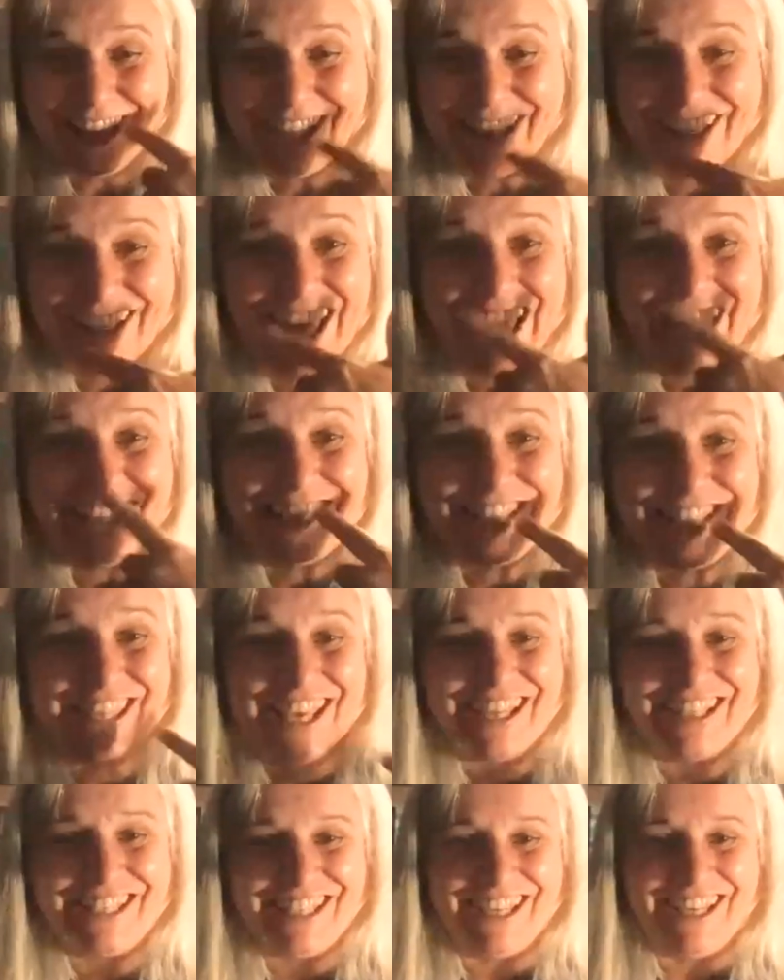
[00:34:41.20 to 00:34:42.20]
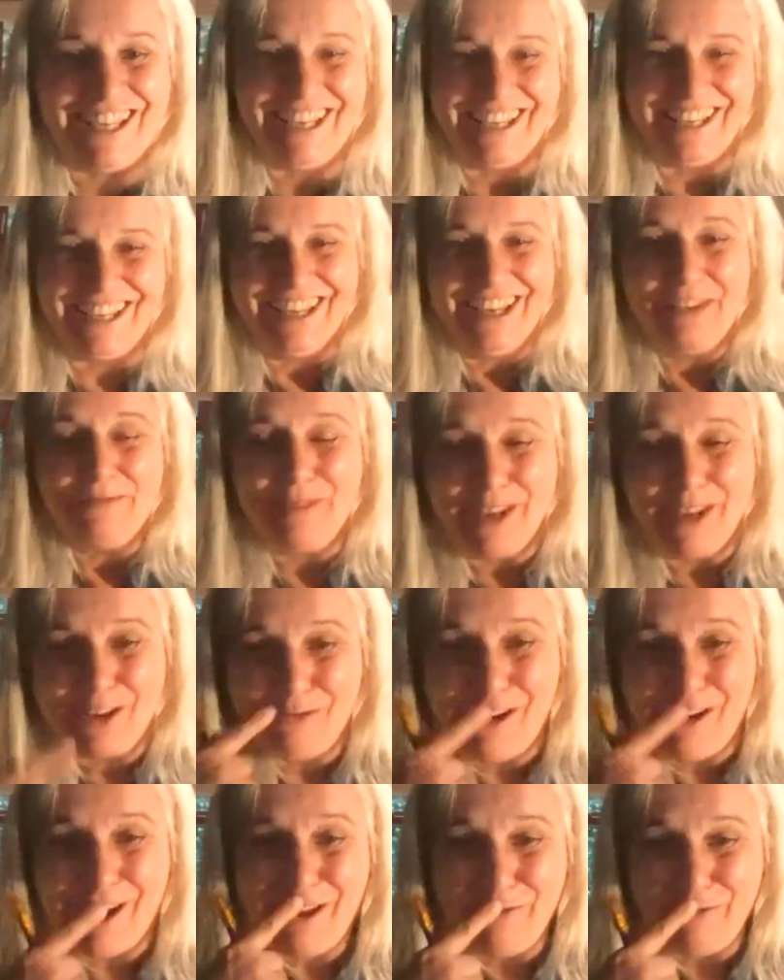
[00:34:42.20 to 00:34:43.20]
an anesthetic. It'd be
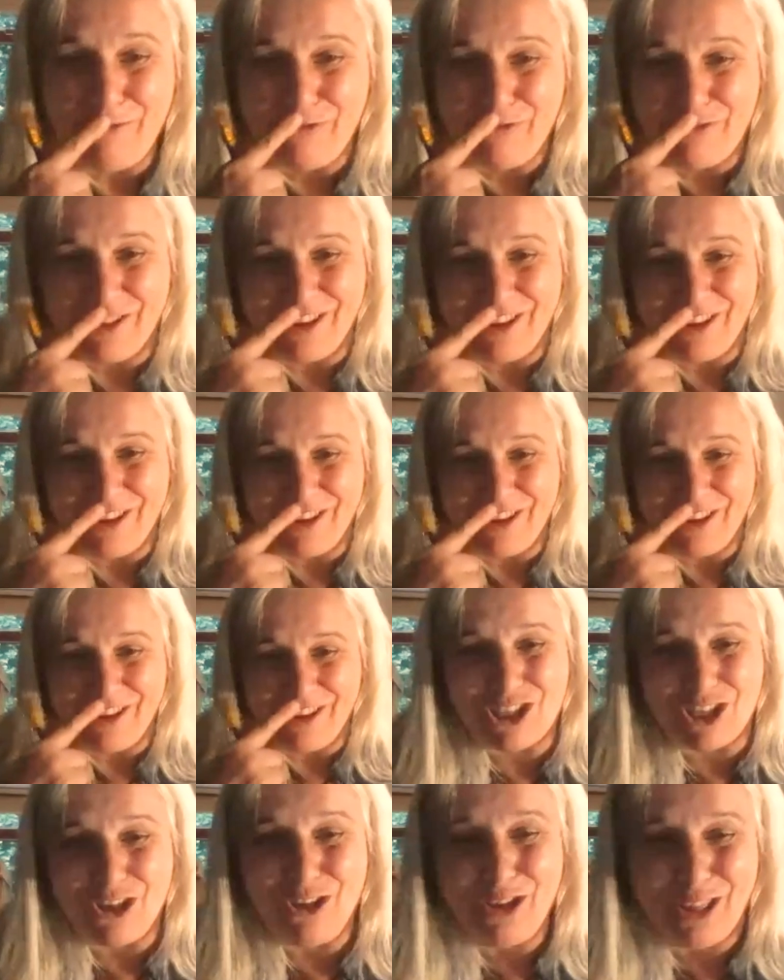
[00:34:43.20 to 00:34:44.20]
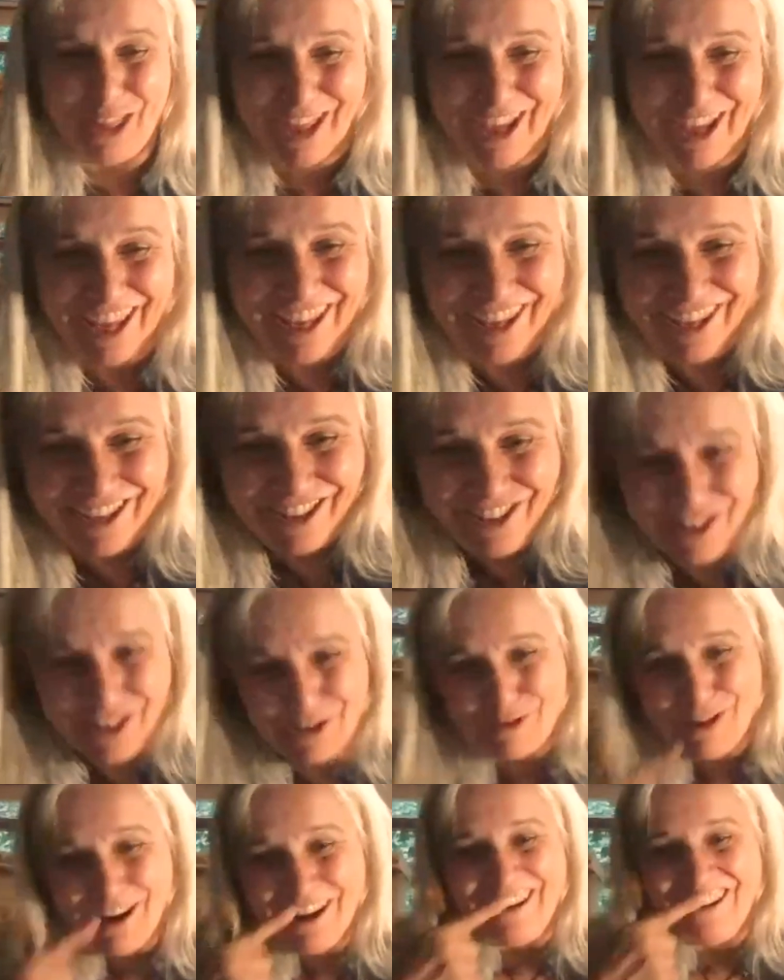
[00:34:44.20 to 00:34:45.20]
great if you had toothache, you just
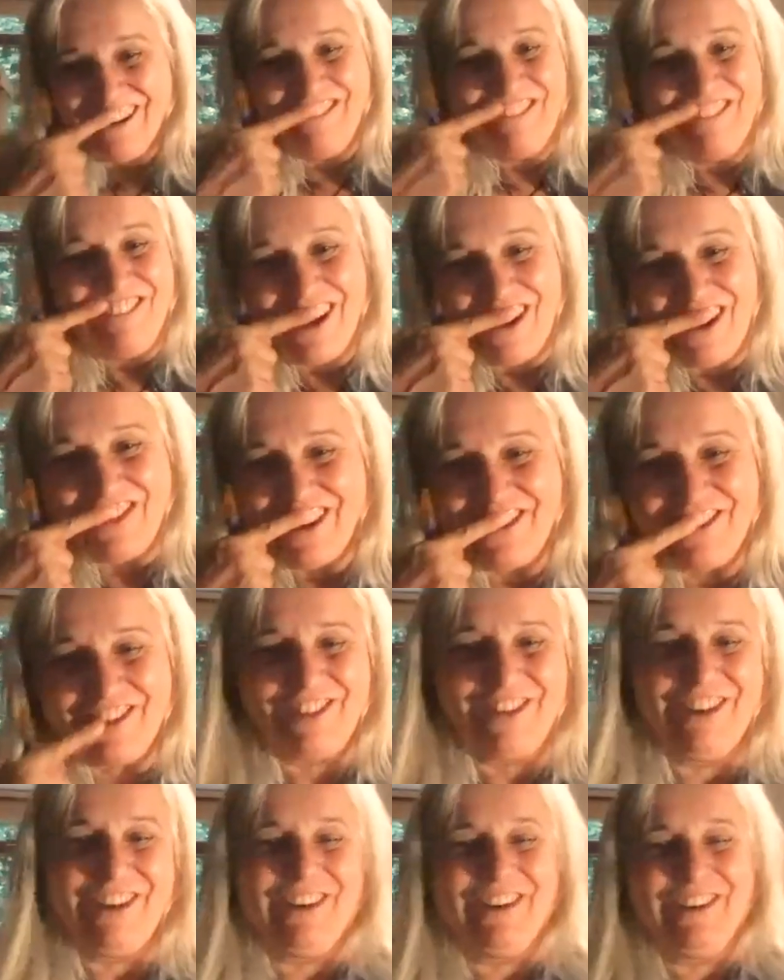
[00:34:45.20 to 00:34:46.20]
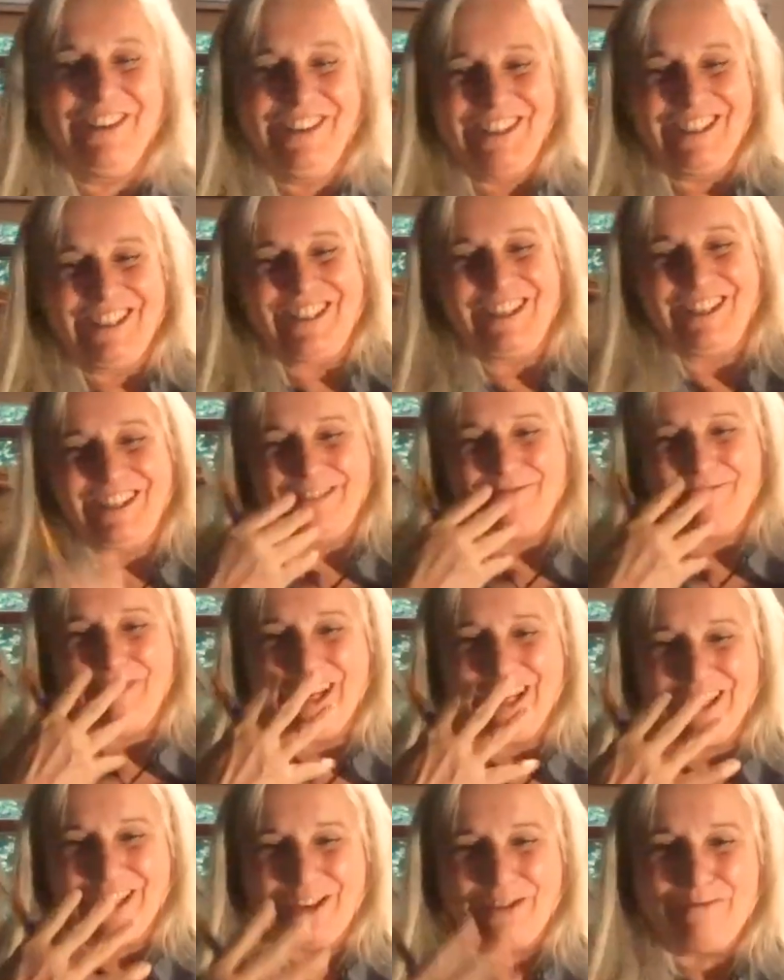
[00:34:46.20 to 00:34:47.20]
rub it all on because it
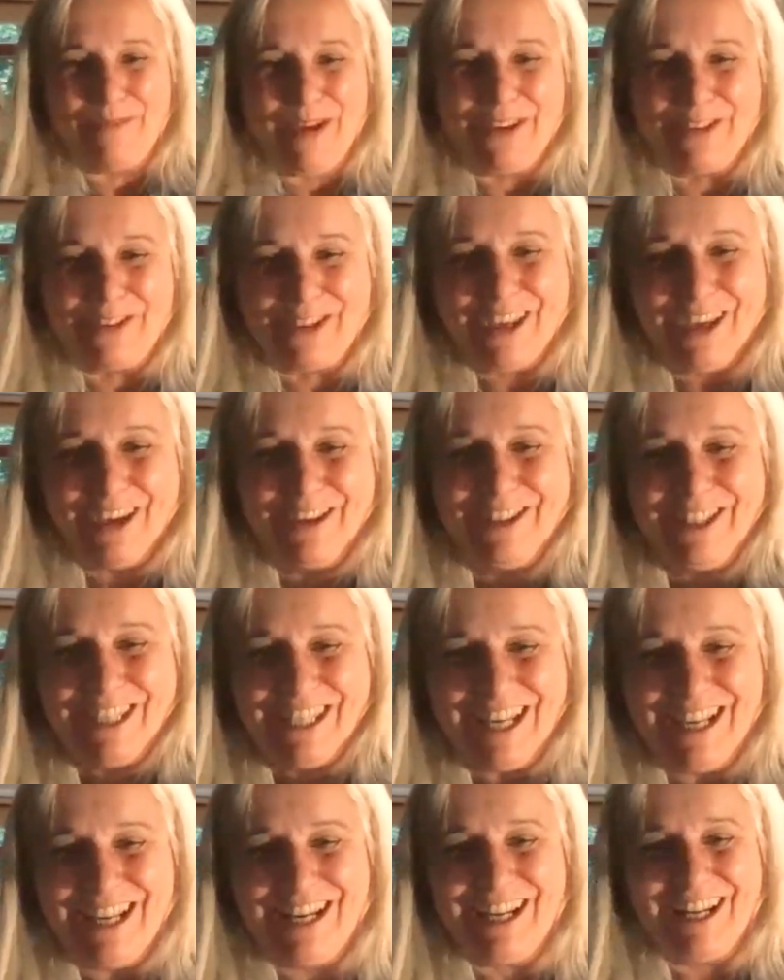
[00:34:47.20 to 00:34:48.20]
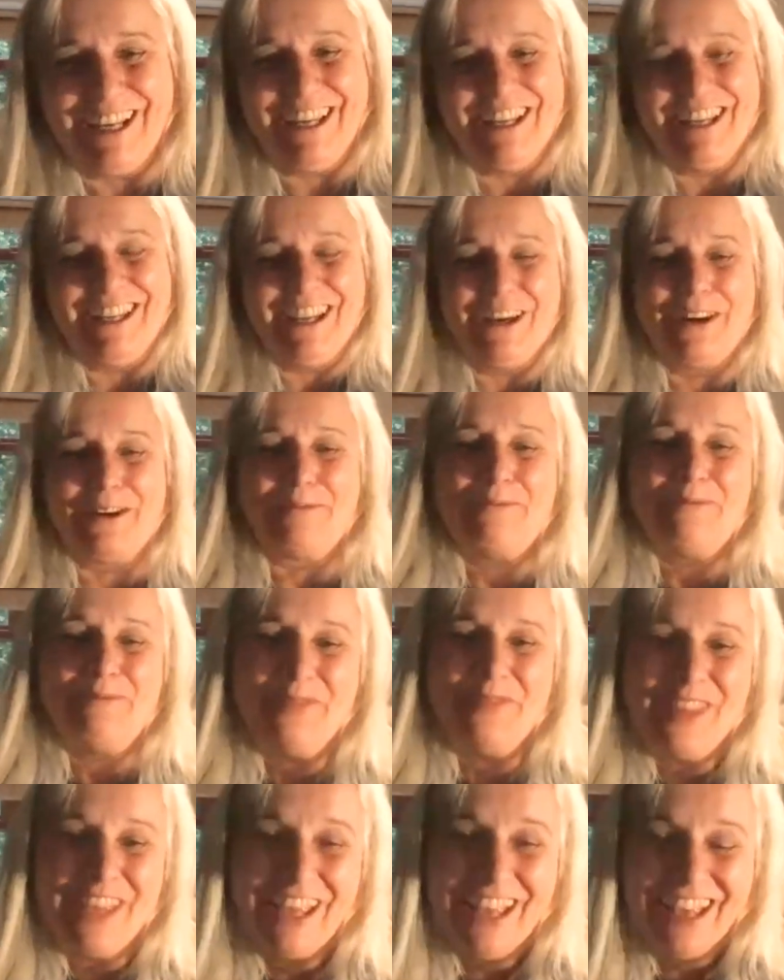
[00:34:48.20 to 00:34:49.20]
makes your mouth go tingly and numb.
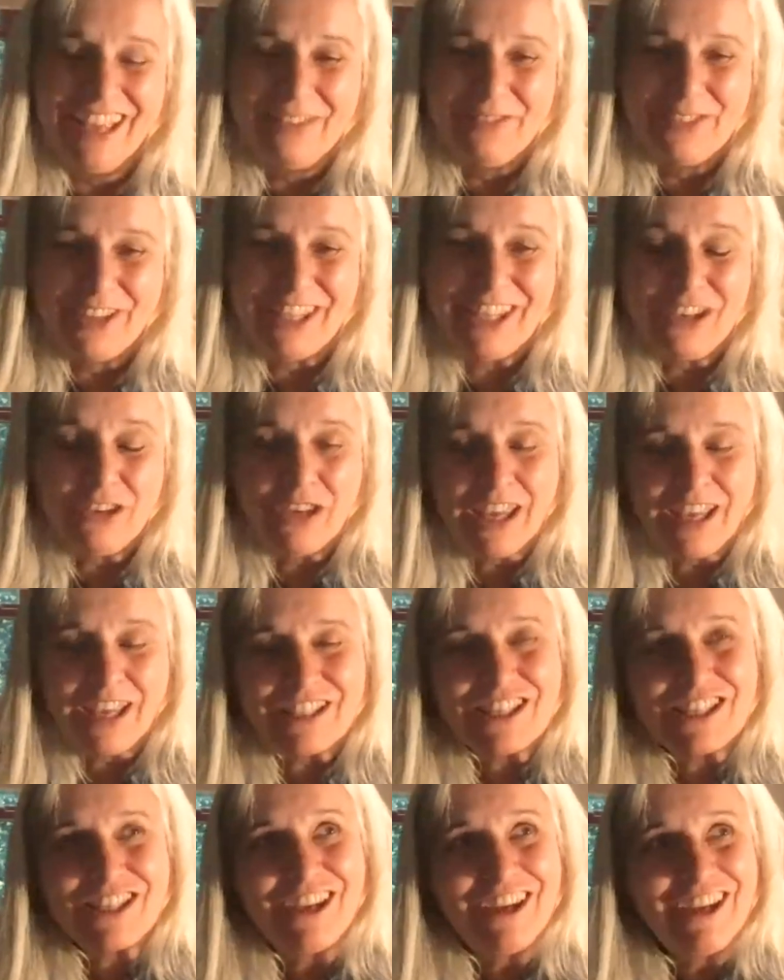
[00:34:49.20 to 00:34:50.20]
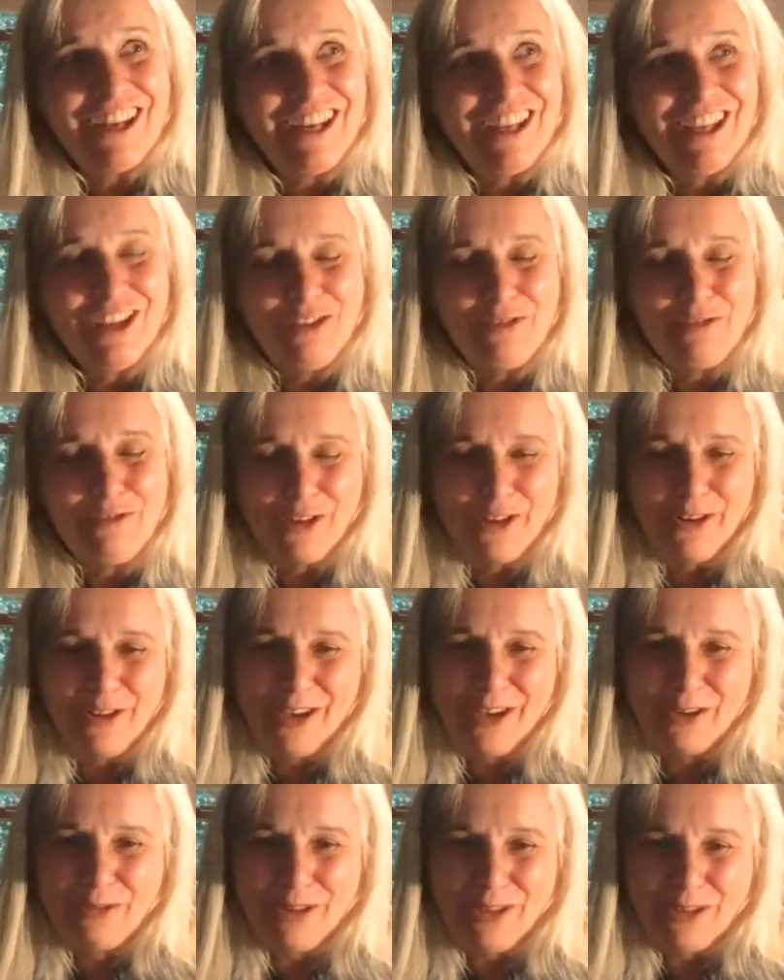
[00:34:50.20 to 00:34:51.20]
But you get slightly
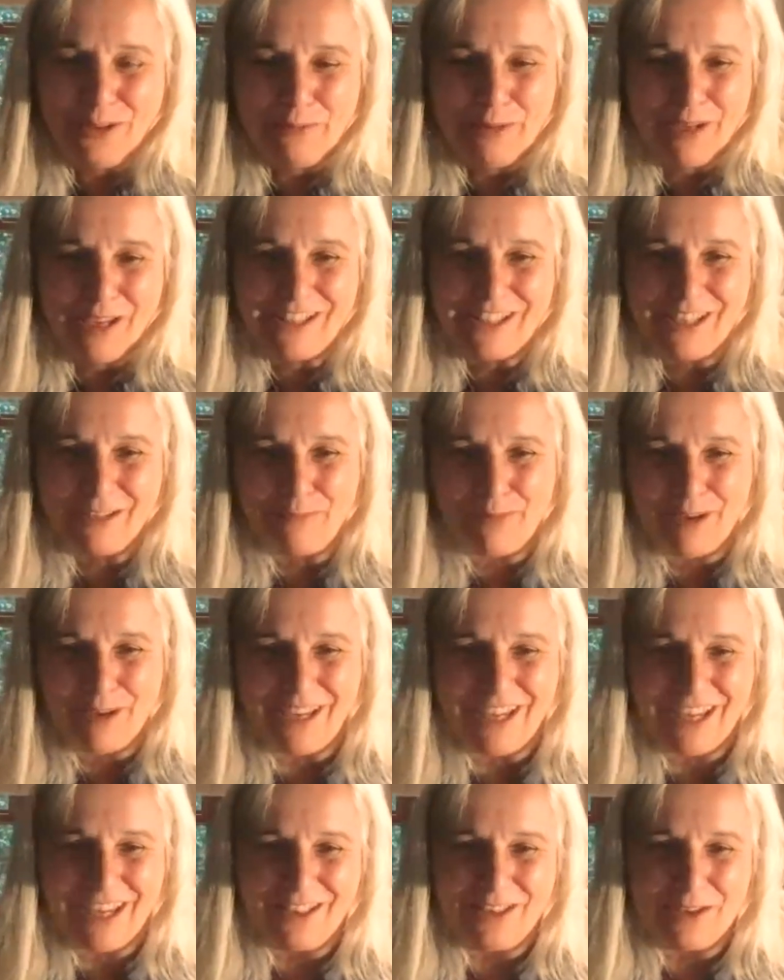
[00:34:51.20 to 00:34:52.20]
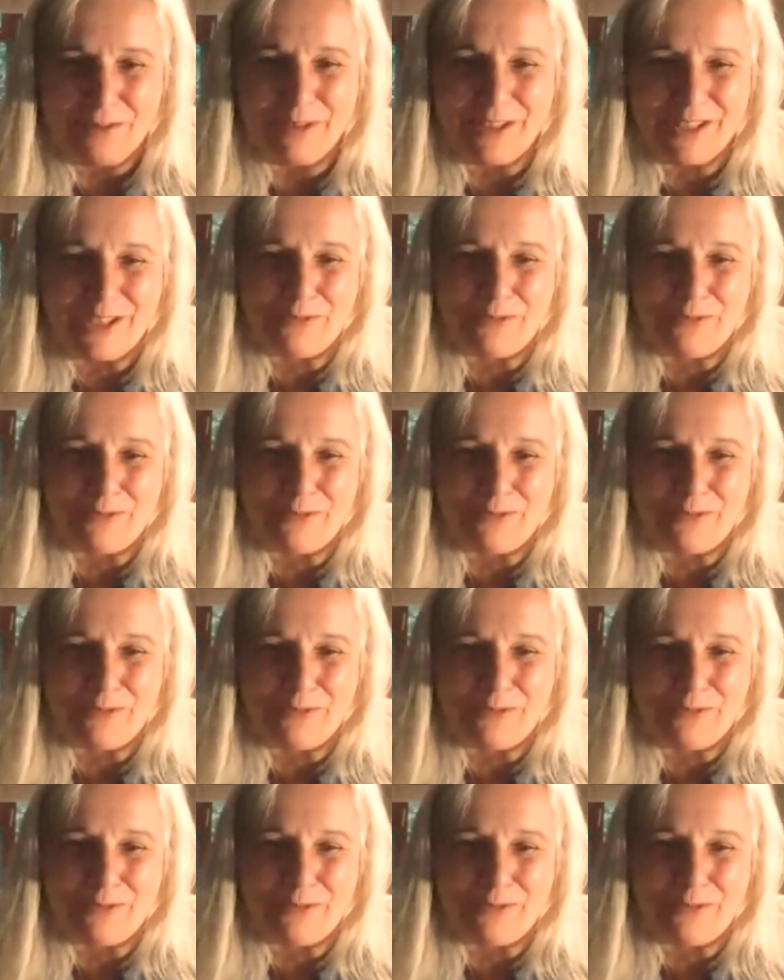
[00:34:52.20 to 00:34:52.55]
euphoric when you're picking them as